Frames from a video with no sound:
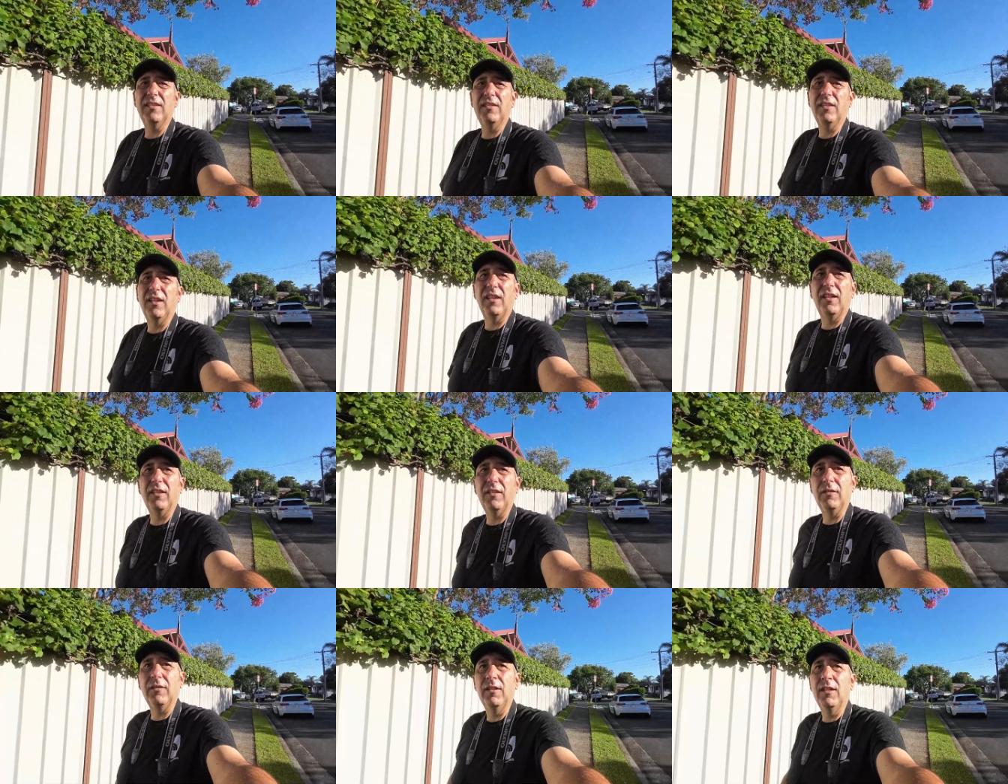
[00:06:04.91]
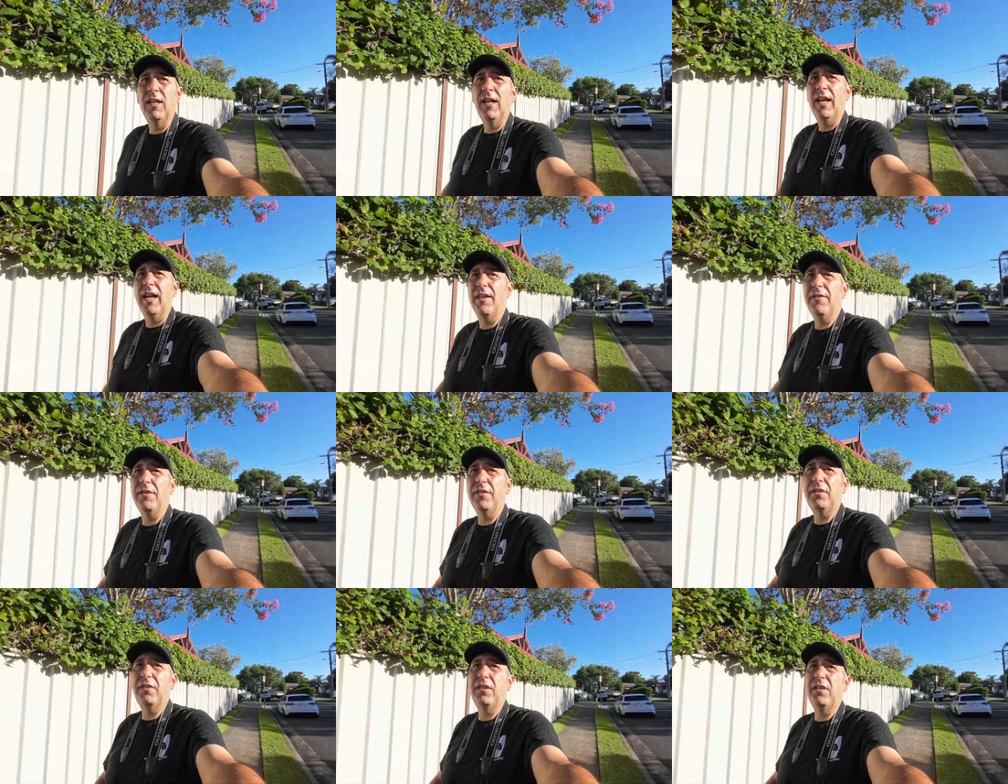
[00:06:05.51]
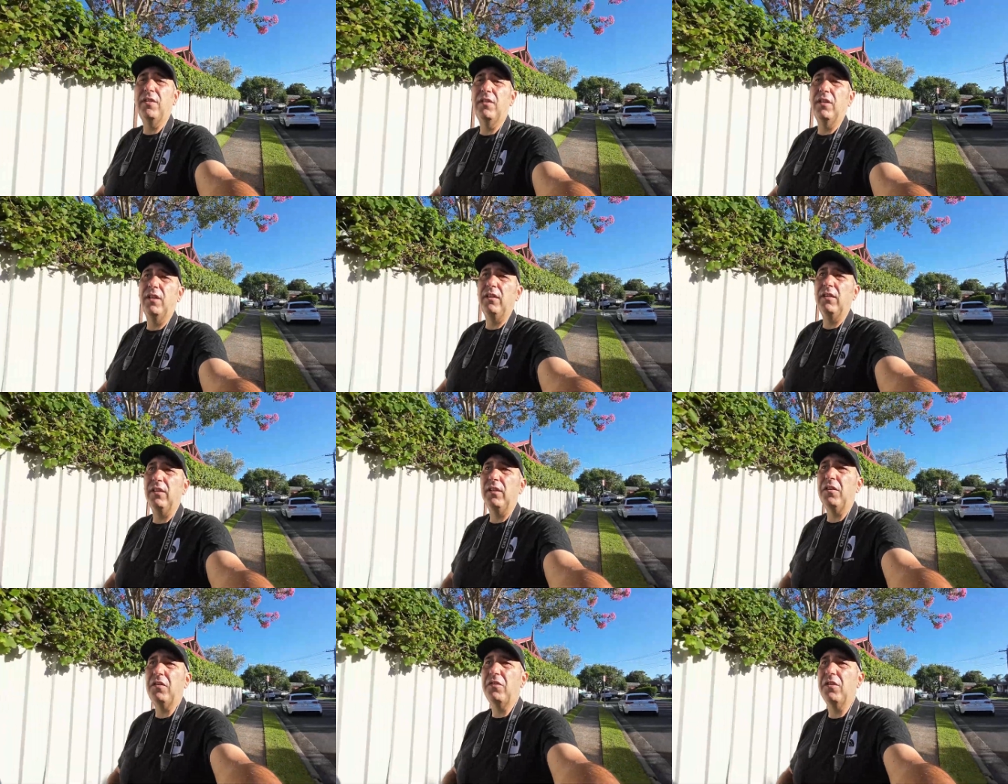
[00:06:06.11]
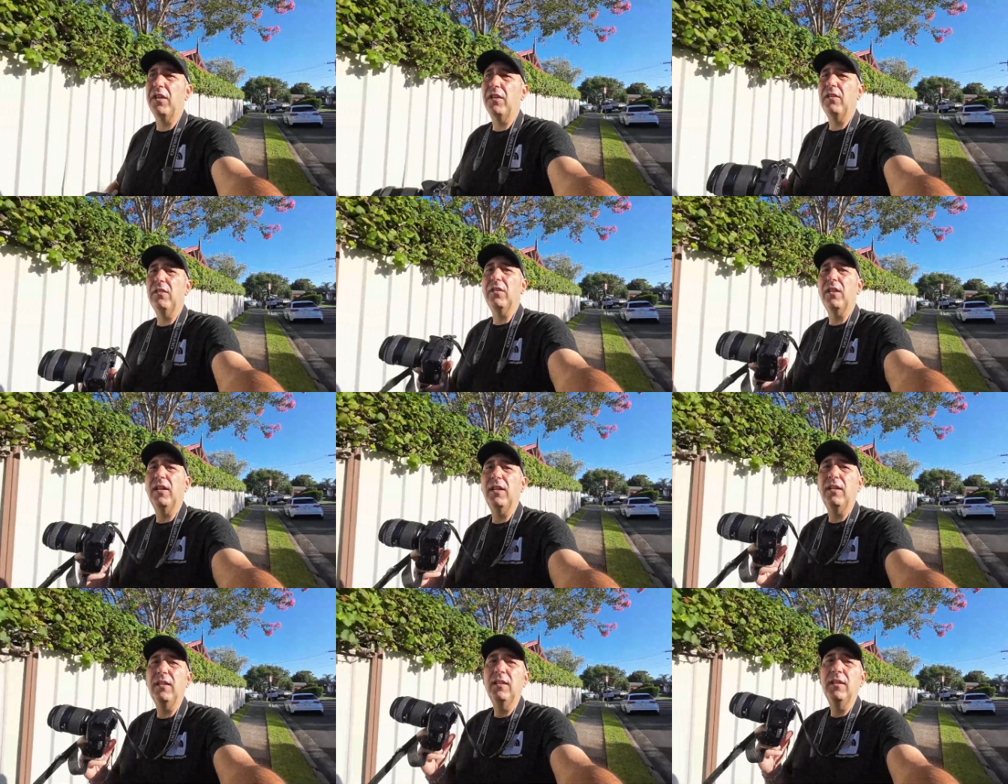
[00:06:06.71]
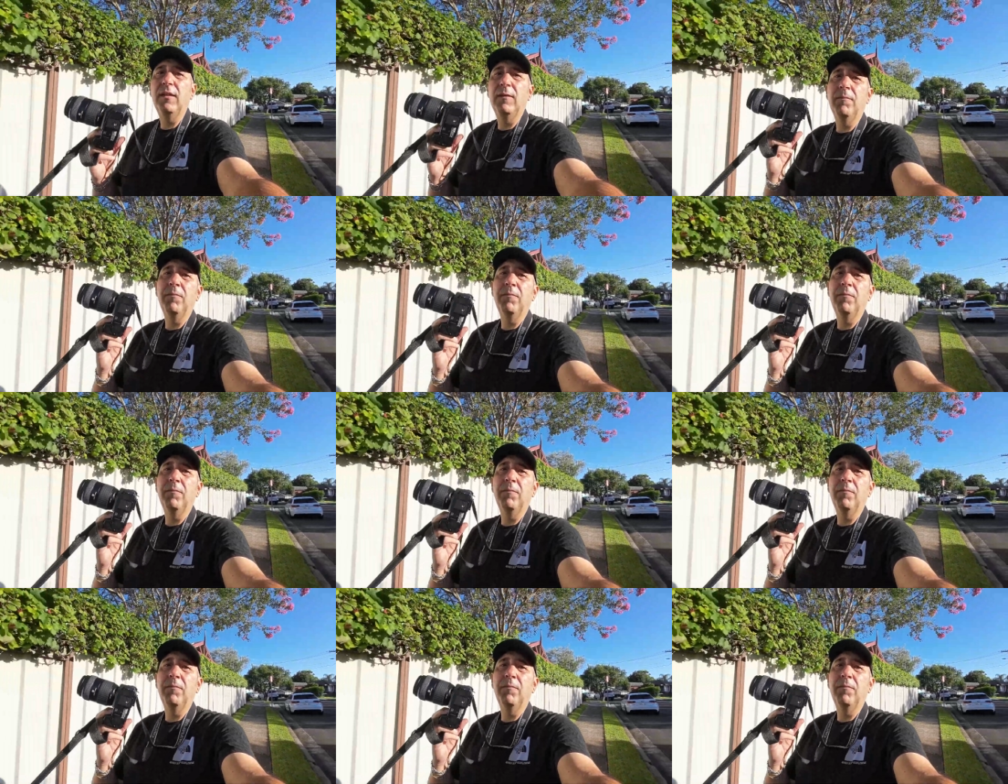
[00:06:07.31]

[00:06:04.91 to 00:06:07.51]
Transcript: So, and the CCD sensor